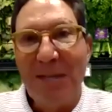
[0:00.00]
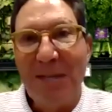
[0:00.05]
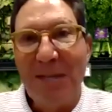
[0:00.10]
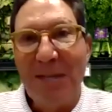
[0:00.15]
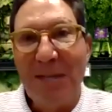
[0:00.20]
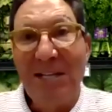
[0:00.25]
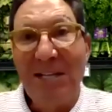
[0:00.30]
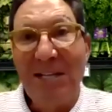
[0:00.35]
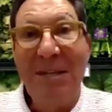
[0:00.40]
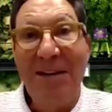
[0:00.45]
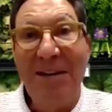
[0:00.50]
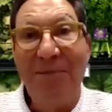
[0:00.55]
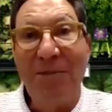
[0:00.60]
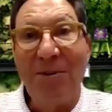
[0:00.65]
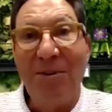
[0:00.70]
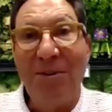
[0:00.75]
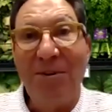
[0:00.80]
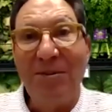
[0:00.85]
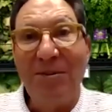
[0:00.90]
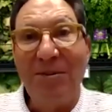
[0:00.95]
It's been
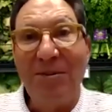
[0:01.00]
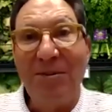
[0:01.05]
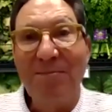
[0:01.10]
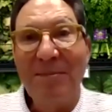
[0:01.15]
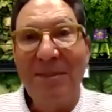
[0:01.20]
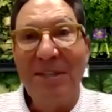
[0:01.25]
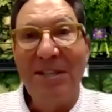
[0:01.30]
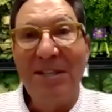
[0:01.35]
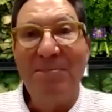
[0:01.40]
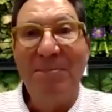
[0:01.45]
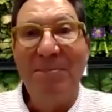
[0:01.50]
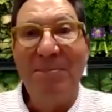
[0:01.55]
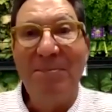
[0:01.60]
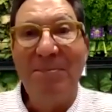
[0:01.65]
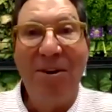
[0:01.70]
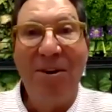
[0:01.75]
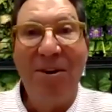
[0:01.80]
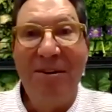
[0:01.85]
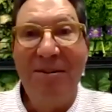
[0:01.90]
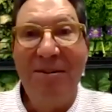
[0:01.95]
difficult. It's been
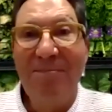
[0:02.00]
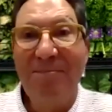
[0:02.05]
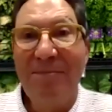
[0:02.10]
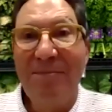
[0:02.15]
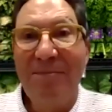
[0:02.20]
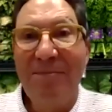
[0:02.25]
hard.